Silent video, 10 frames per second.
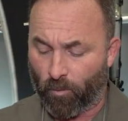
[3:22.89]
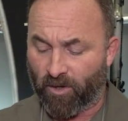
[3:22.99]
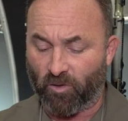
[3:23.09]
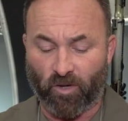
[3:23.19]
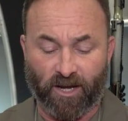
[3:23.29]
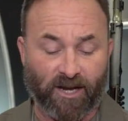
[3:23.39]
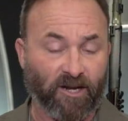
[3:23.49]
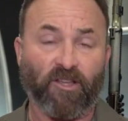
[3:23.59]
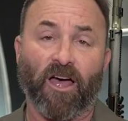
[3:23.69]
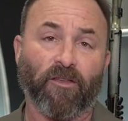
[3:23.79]
when you're looking
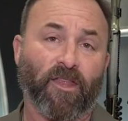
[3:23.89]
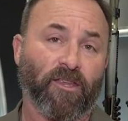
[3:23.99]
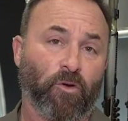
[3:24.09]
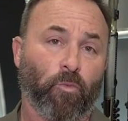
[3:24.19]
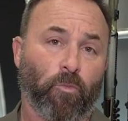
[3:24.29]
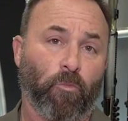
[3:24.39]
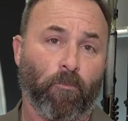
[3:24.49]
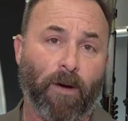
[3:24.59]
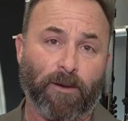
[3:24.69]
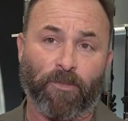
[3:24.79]
at a gun that you
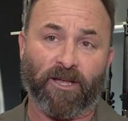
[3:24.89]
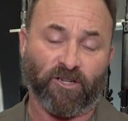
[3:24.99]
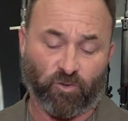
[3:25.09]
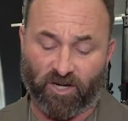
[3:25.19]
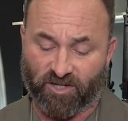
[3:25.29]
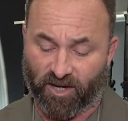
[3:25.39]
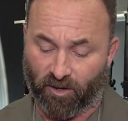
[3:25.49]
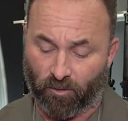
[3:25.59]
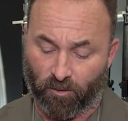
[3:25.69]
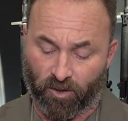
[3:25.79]
might be entrusting
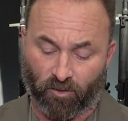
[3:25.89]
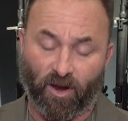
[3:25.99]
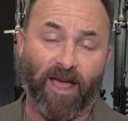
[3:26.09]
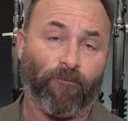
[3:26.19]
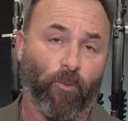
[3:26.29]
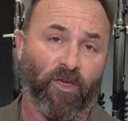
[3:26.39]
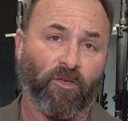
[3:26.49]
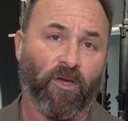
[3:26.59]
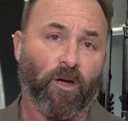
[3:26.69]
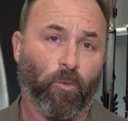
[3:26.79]
your life with,